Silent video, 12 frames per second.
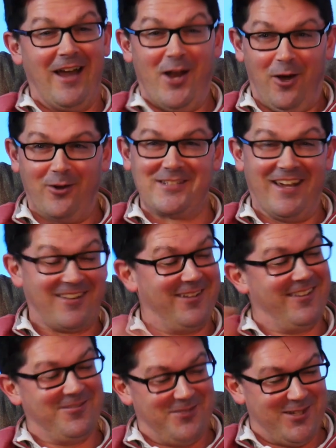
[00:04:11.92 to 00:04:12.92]
I know, exactly.
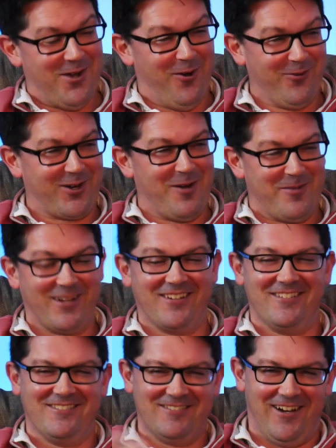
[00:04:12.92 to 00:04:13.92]
The
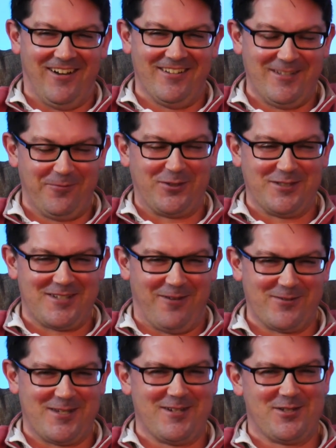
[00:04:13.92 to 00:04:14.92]
overcoming difficulties
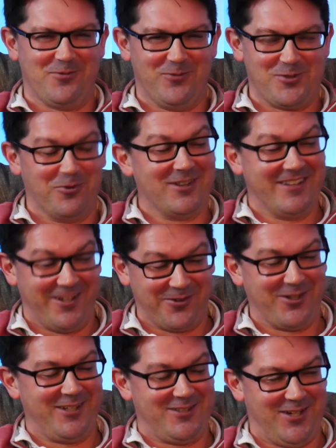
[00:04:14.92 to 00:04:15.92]
conversation, which we're
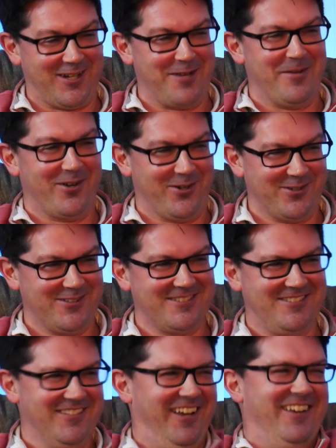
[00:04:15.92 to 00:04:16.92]
literally talking about
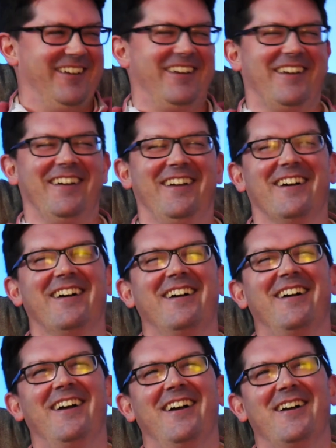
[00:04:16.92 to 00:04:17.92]
hurdles. Yeah.
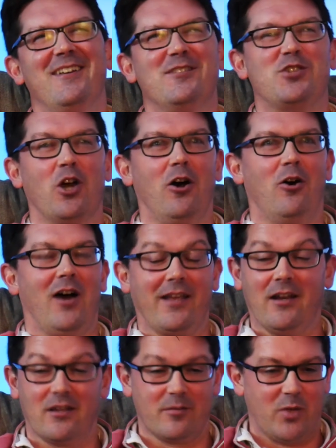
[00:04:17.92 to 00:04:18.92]
So I
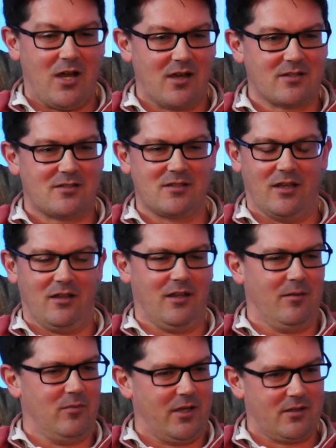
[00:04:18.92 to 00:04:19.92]
get into the blocks.
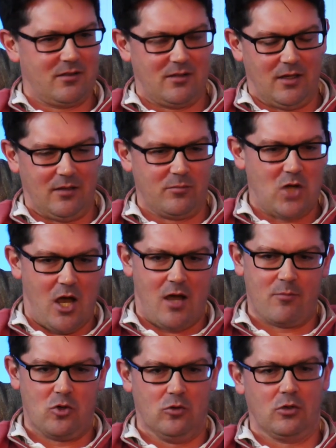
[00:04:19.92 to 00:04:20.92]
I'm
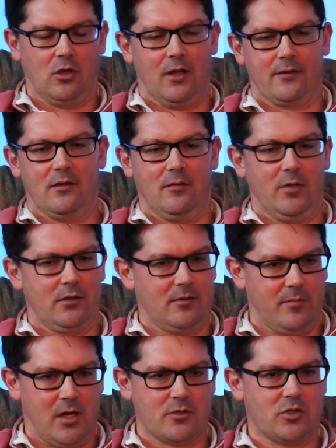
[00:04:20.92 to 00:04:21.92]
calm, cool, collected. I'm like,
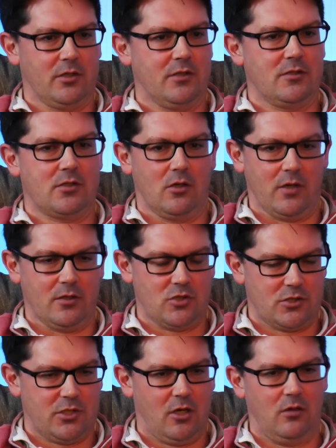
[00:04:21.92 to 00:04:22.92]
the mantra is, okay,
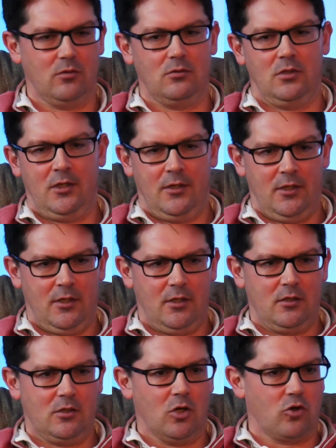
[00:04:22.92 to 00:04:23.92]
just don't
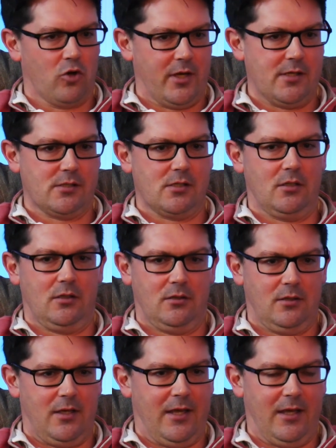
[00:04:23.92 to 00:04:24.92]
go crazy.
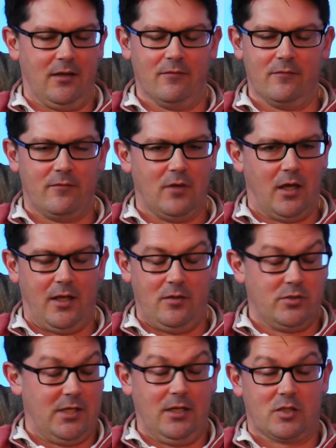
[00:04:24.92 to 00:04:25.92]
And it
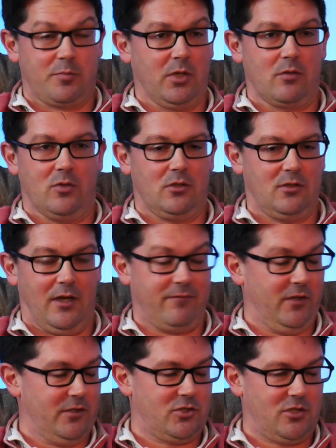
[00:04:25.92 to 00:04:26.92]
was inexplicable. I
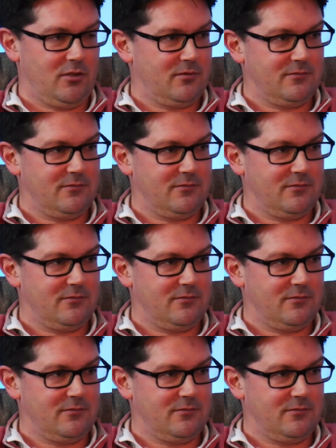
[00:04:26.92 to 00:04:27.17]
flinched.